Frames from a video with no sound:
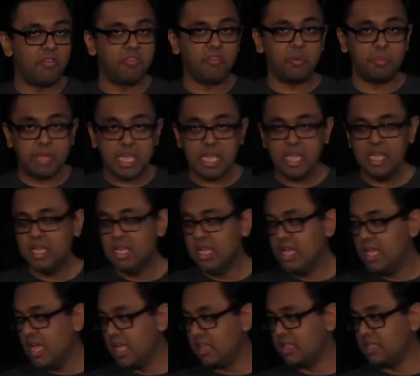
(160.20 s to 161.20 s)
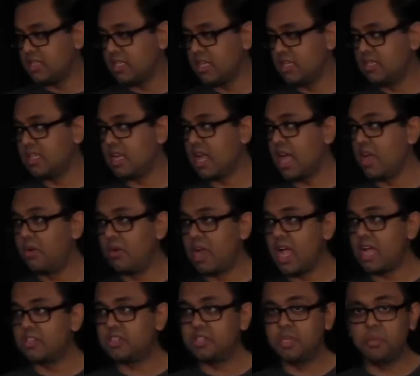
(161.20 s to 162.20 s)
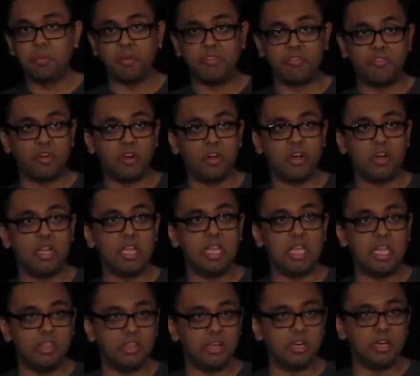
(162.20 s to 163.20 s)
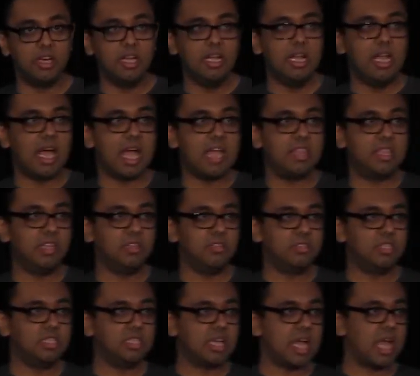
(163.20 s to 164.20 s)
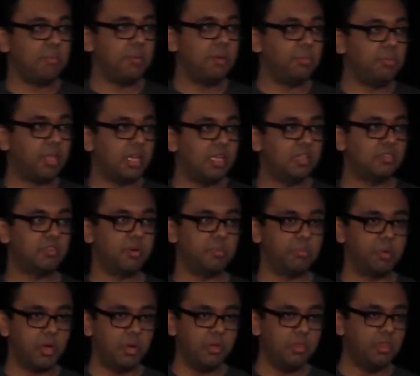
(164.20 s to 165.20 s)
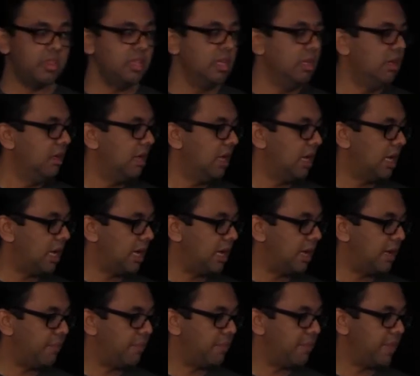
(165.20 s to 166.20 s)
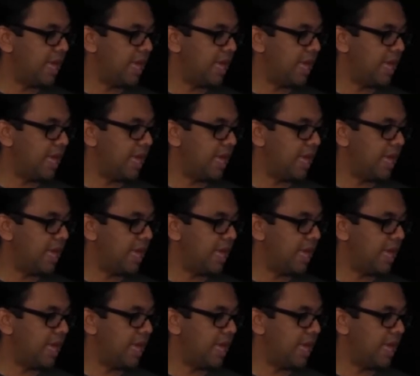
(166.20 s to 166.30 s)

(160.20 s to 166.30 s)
for me, in the sense that I don't actually prefer either. I think there's a time and place for both. I